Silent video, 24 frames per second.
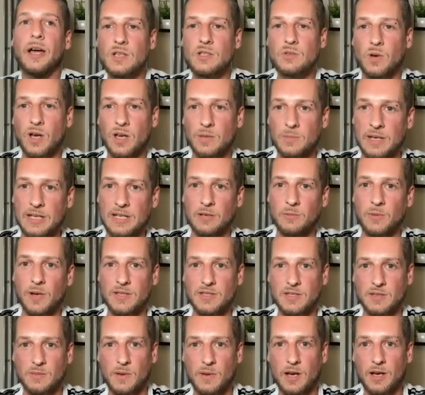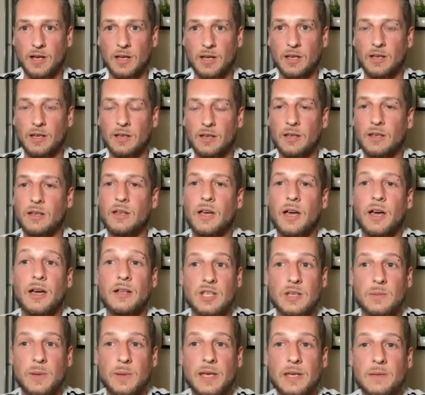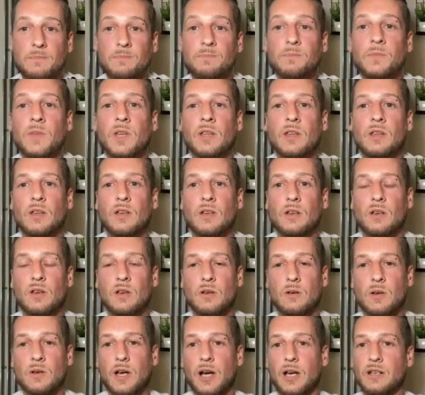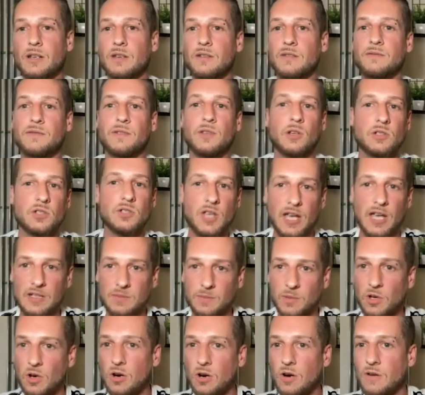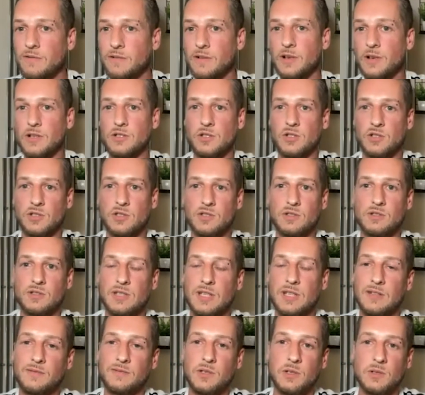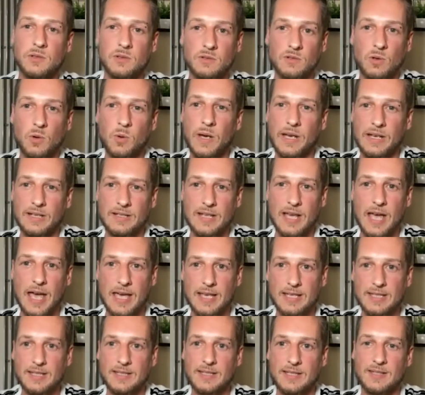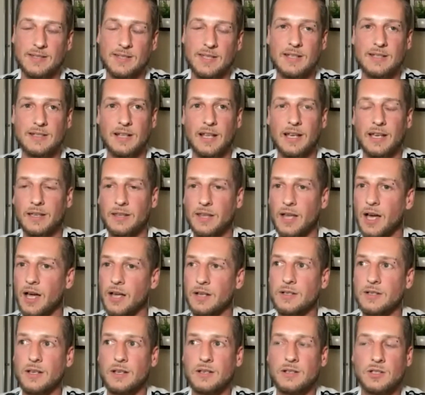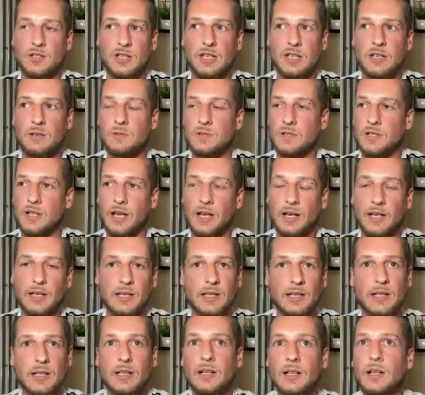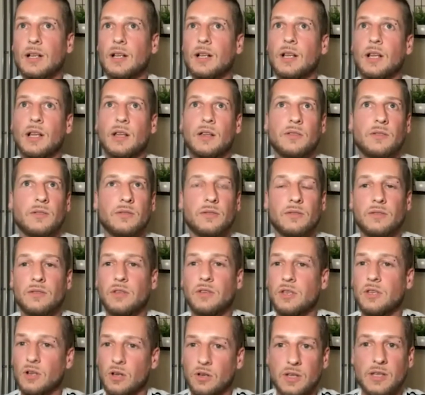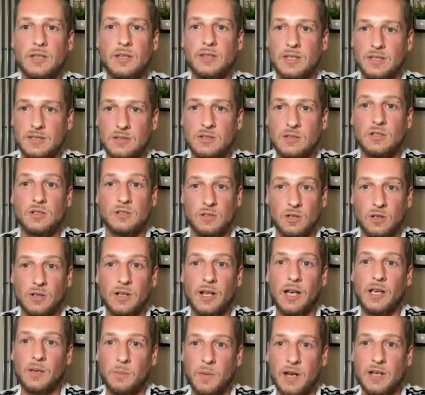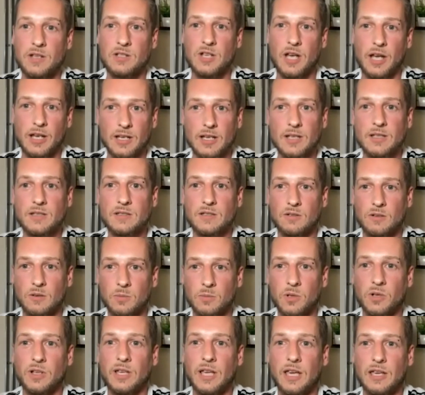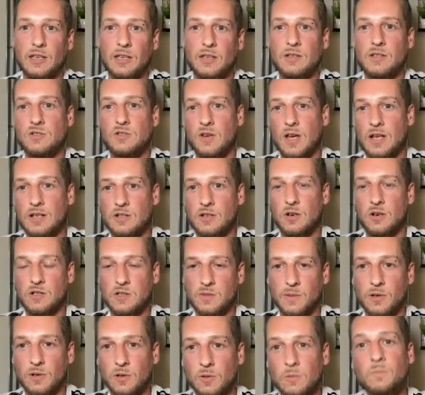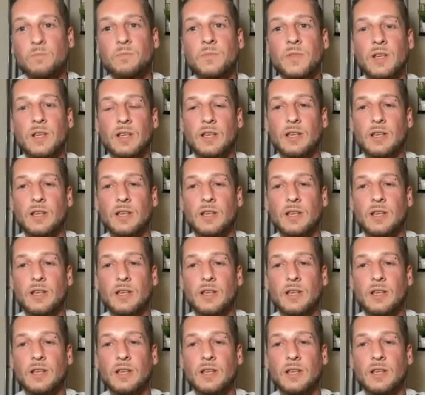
So I immediately went to my uh, GP who kind of you know checked me over and just did a few quick tests and things like that and, and she was like you know this does look like meningitis so i'm going to get you straight into hospital